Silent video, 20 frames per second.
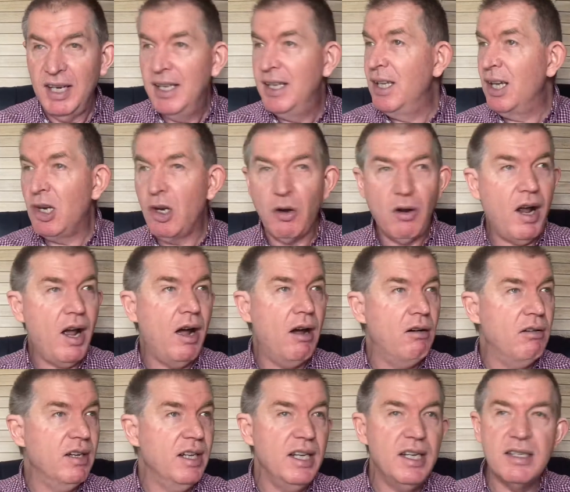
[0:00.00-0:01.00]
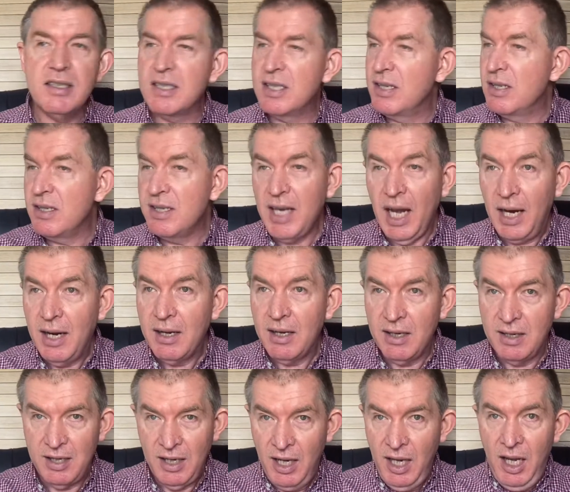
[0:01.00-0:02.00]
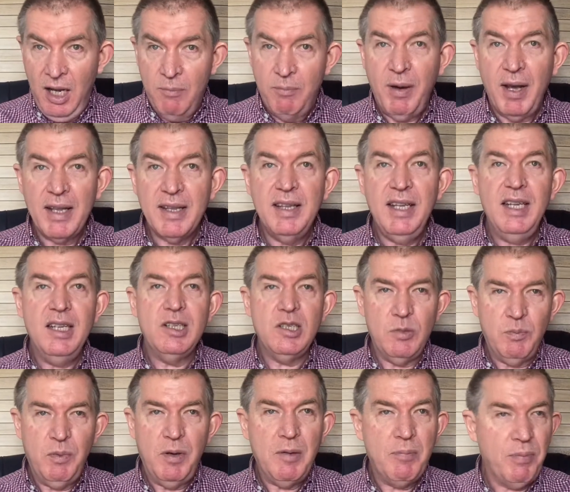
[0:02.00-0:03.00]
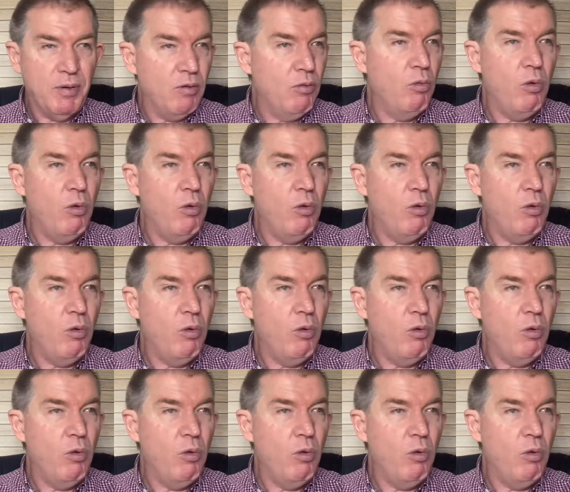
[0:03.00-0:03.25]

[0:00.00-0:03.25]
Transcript: and the crowd is stunned by these people.